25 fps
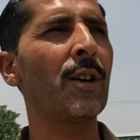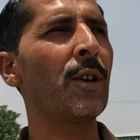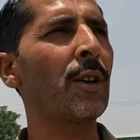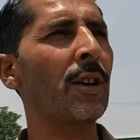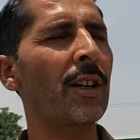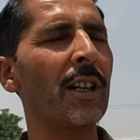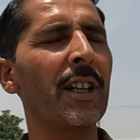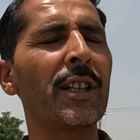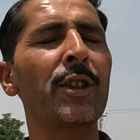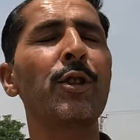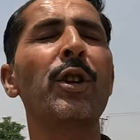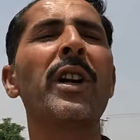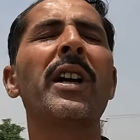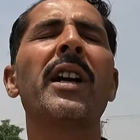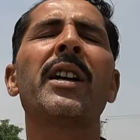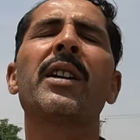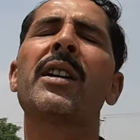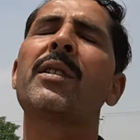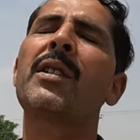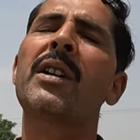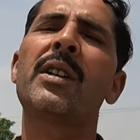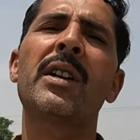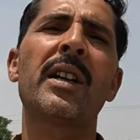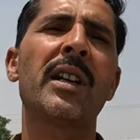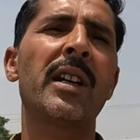Okay. You uh,
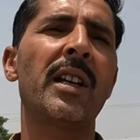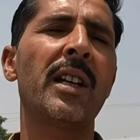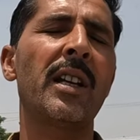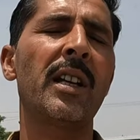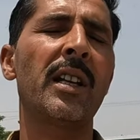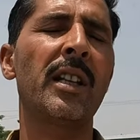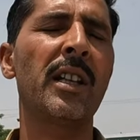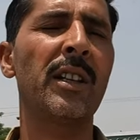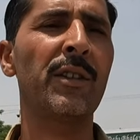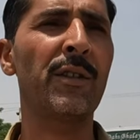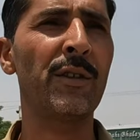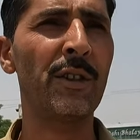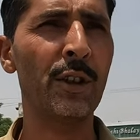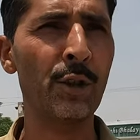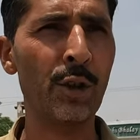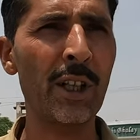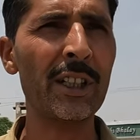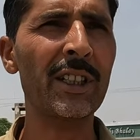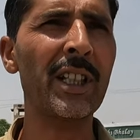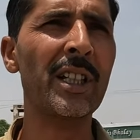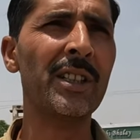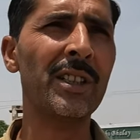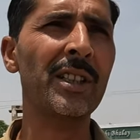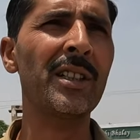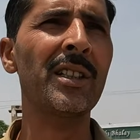uh, you like
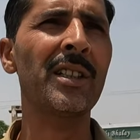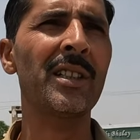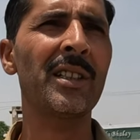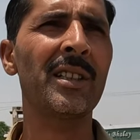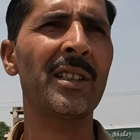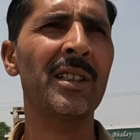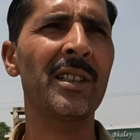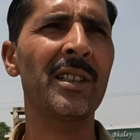taxi?